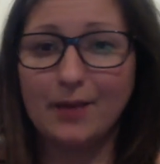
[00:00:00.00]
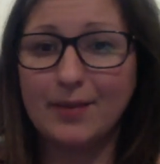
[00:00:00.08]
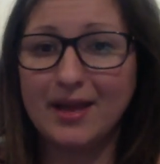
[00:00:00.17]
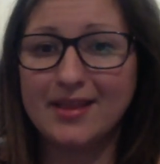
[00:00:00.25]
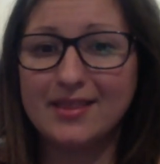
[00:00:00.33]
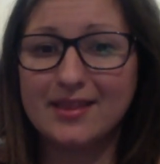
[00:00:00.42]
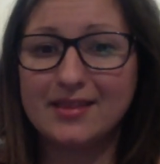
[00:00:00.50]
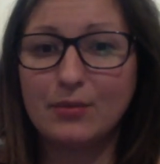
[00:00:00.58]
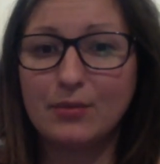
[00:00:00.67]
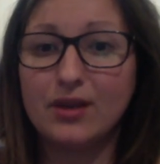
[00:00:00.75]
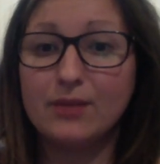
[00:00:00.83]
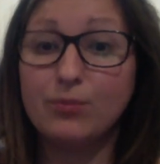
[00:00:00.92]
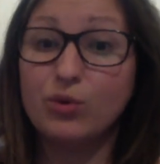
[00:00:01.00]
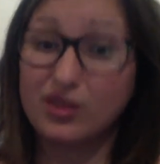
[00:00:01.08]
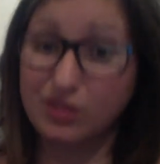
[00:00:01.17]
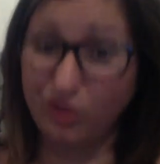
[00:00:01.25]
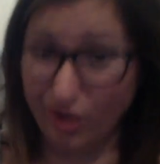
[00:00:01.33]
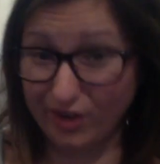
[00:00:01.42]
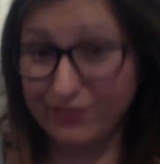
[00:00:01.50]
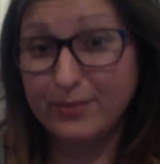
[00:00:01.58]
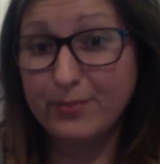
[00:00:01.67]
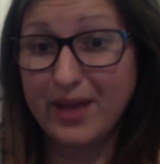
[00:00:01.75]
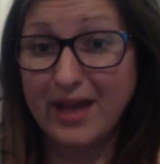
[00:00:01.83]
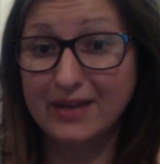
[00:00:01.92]
anything that would put a lot of
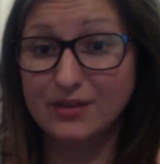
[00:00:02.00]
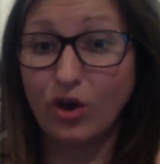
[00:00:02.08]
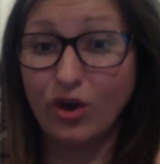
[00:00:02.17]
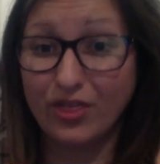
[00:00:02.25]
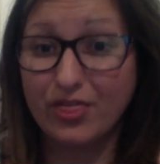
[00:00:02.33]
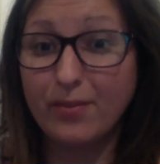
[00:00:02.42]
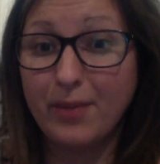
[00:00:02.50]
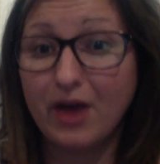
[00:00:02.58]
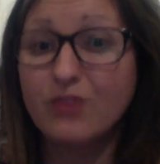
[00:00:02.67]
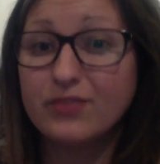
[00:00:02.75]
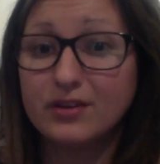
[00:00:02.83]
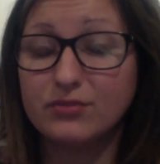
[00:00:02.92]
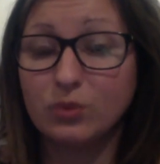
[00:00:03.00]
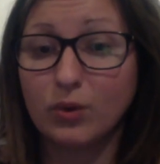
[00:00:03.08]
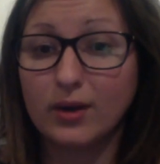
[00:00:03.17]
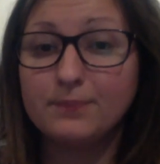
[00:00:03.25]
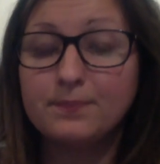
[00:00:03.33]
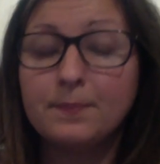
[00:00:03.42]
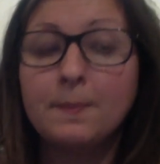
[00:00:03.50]
impact on the pelvic floor.